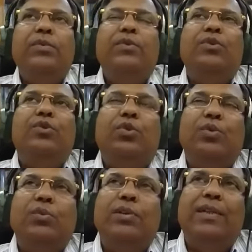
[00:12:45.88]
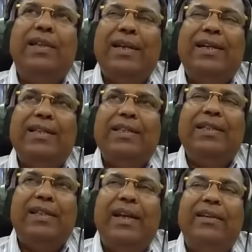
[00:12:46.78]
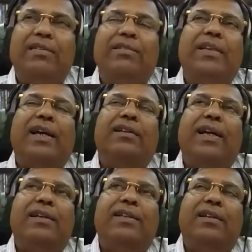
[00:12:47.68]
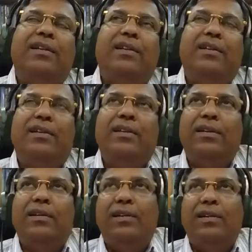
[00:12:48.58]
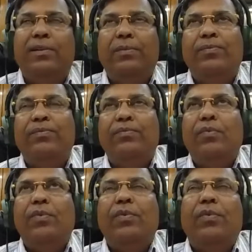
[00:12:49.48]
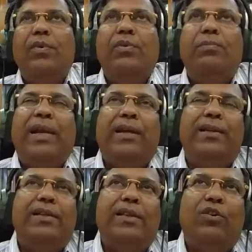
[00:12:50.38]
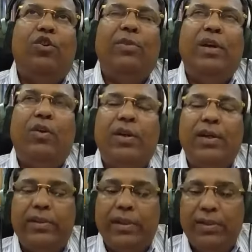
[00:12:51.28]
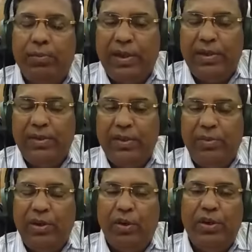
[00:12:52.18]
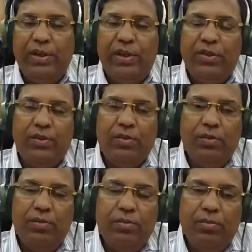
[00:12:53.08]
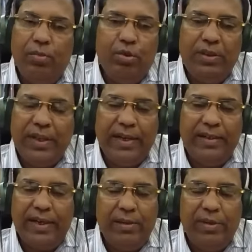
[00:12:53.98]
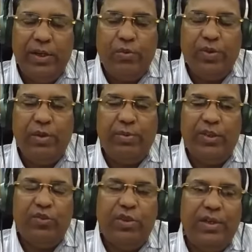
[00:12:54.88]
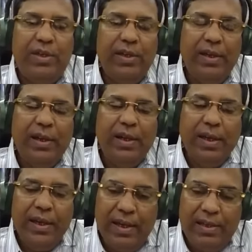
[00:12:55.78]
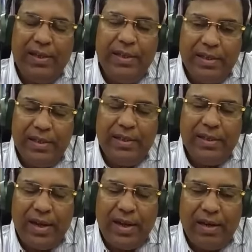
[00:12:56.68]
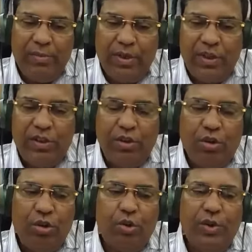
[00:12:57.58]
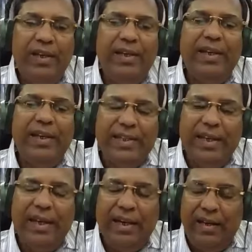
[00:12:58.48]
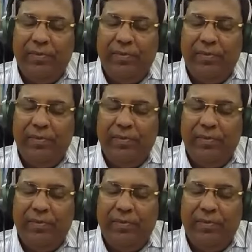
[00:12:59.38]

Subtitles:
So that is the trend, that is the practice in common law countries. But in civil law, it is both sides are given equal opportunity. And in international arbitration also, increasingly,